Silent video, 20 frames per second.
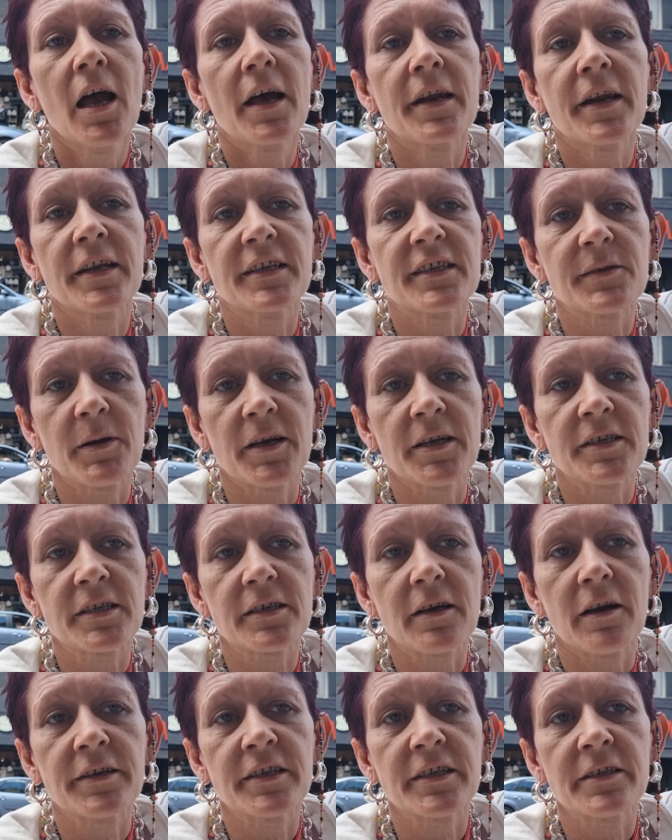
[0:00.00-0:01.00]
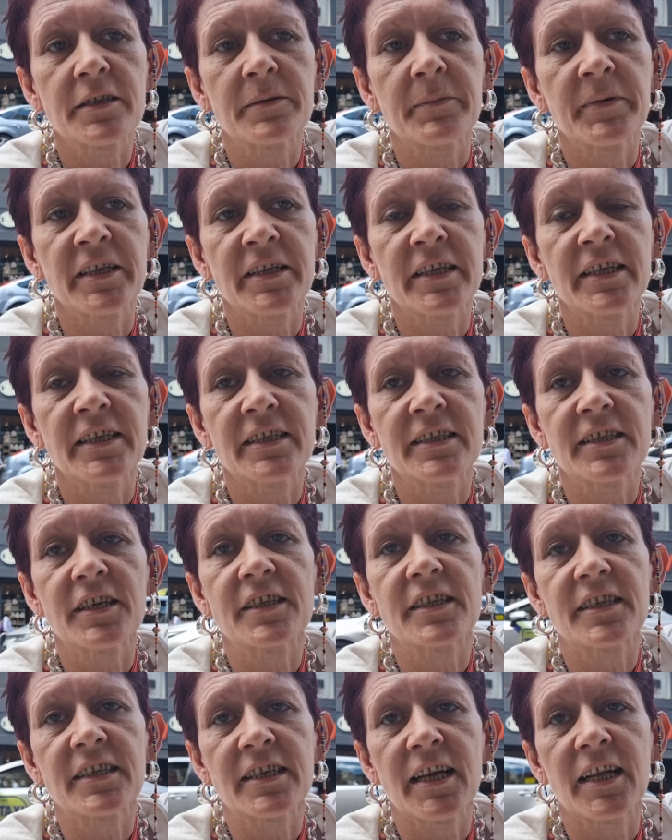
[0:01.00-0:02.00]
And I swear to God, it'd have been
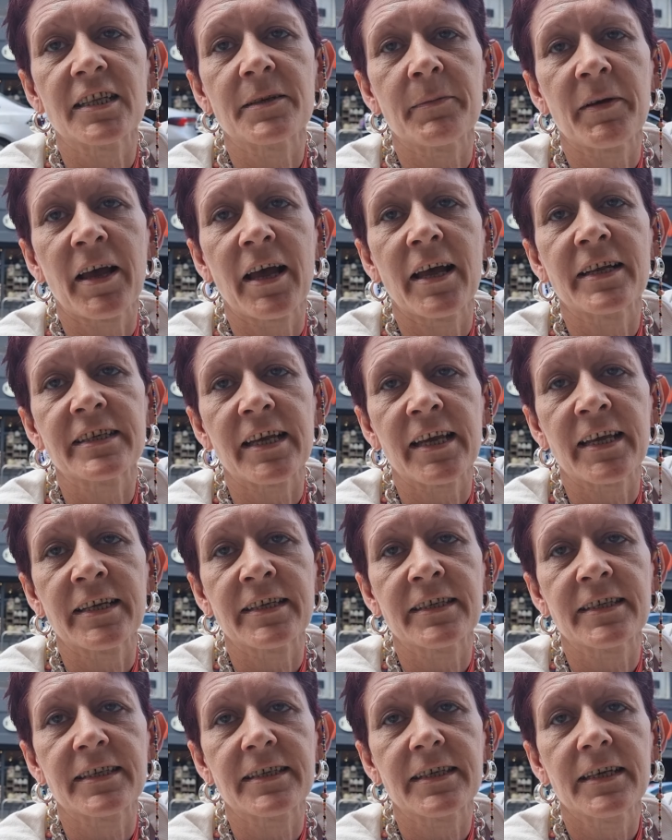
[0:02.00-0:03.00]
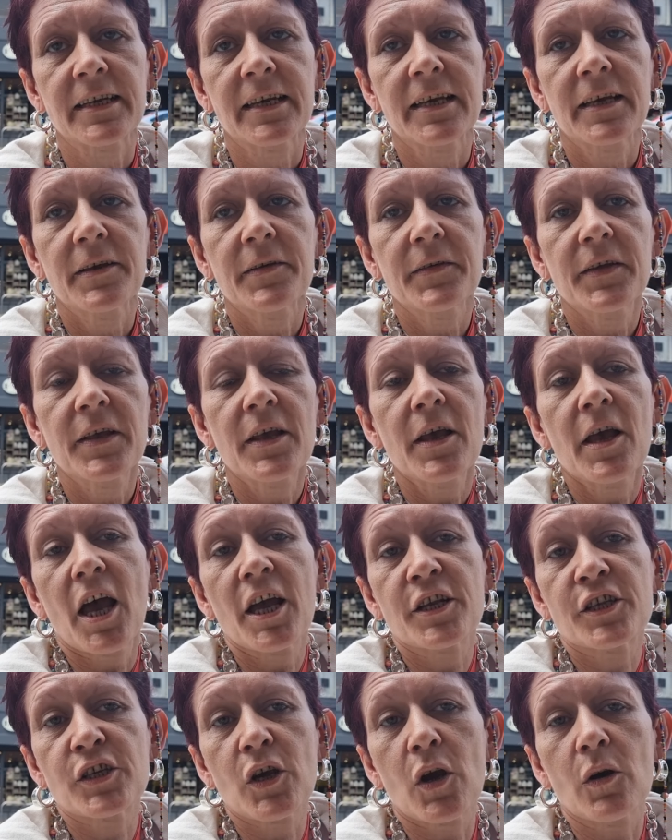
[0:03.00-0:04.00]
easier to tell them I had AIDS
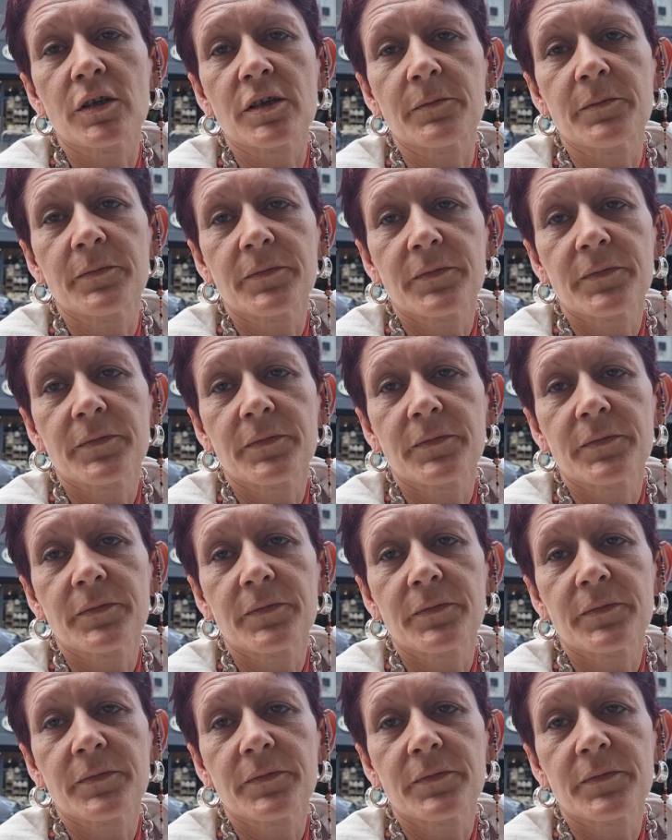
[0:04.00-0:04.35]
I told him.